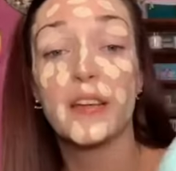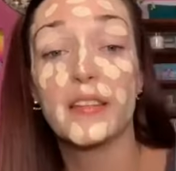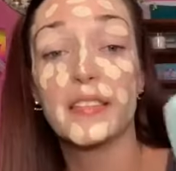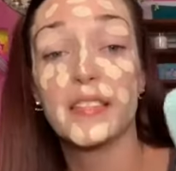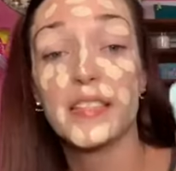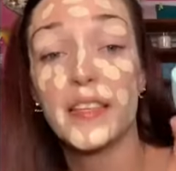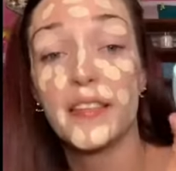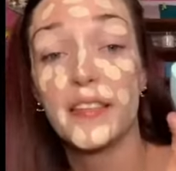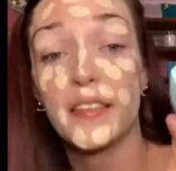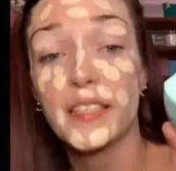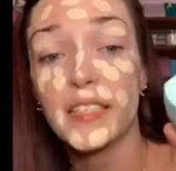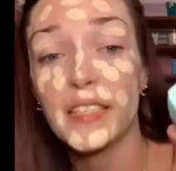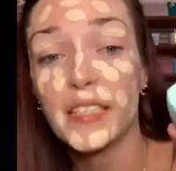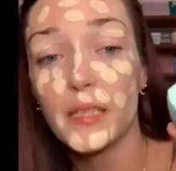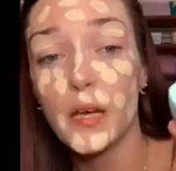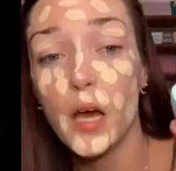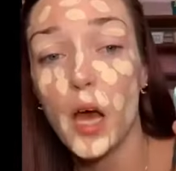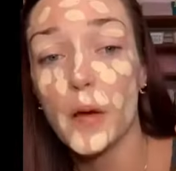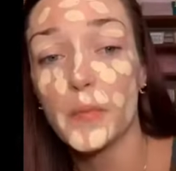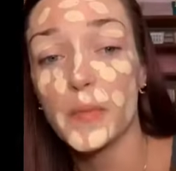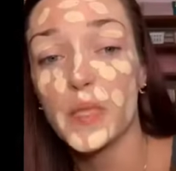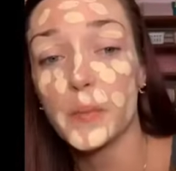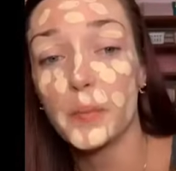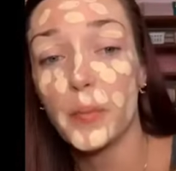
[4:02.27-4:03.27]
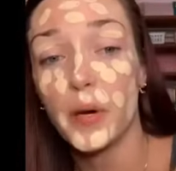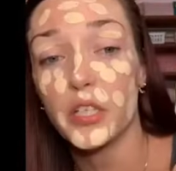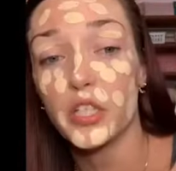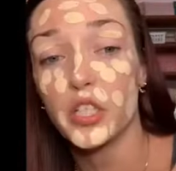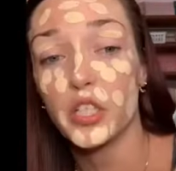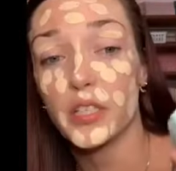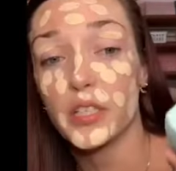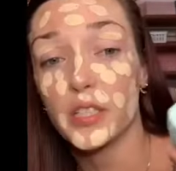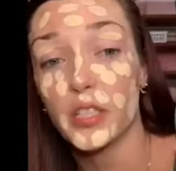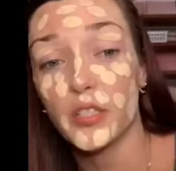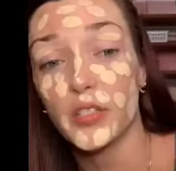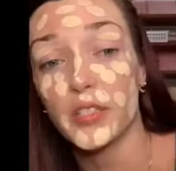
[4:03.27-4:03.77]
See, this sponge is
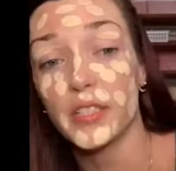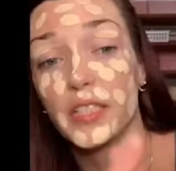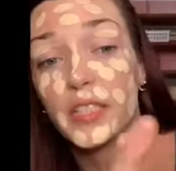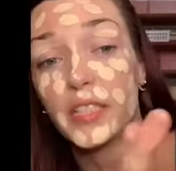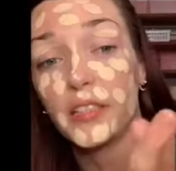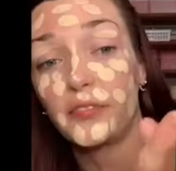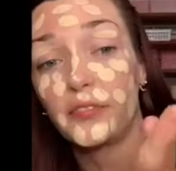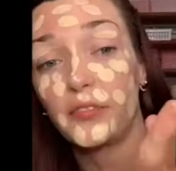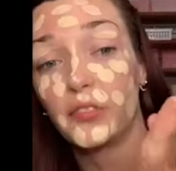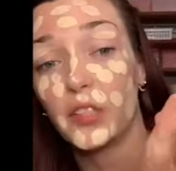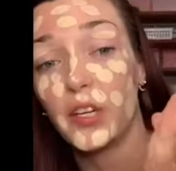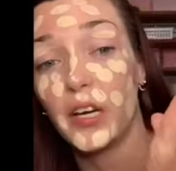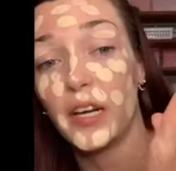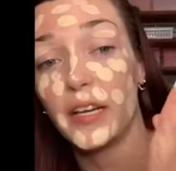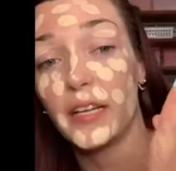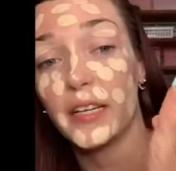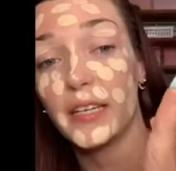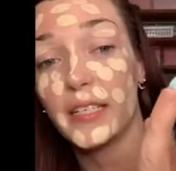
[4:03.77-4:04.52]
a little different.